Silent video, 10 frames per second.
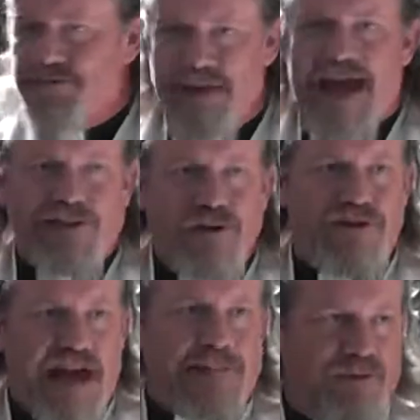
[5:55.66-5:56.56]

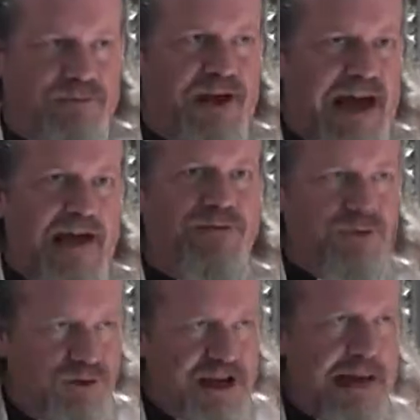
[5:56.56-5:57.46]
Matthew chapter
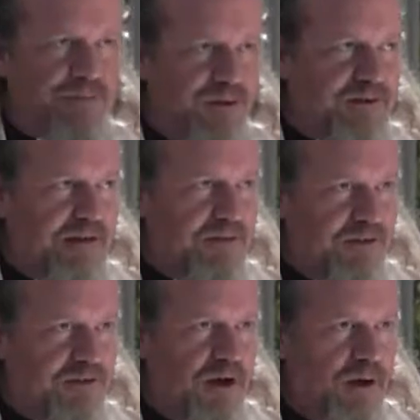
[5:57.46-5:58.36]
5 through chapter 7
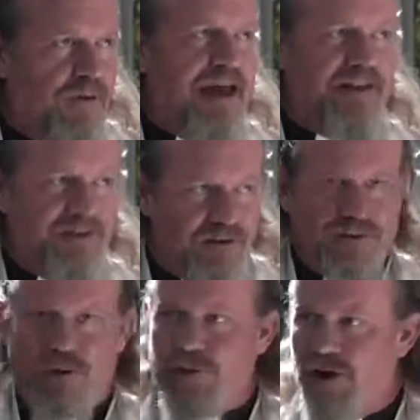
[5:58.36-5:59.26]
is known as the
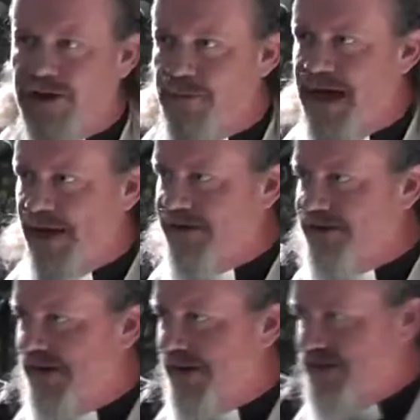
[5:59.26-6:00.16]
Sermon on the Mount,
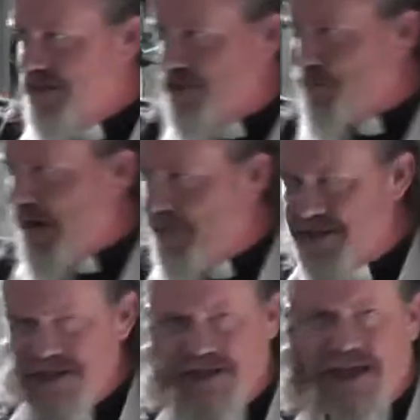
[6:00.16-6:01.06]
Jesus'
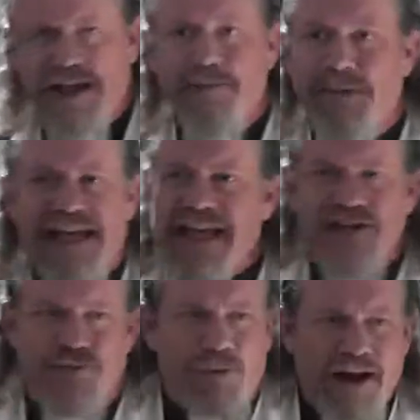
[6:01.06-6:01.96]
primary teaching. And he
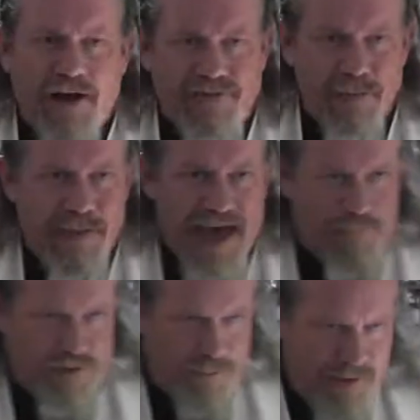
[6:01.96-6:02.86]
begins right off the bat with the